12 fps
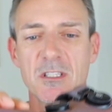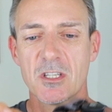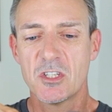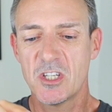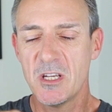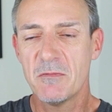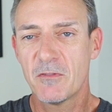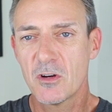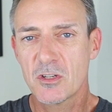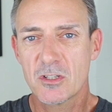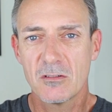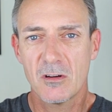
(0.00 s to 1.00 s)
it's a cheap
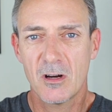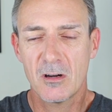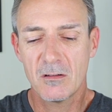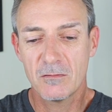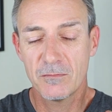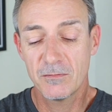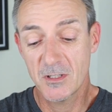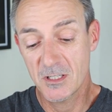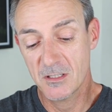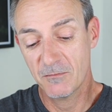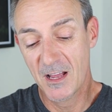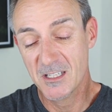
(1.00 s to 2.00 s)
version of
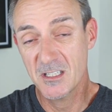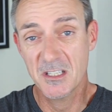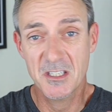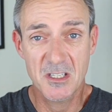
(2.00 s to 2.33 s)
this fastening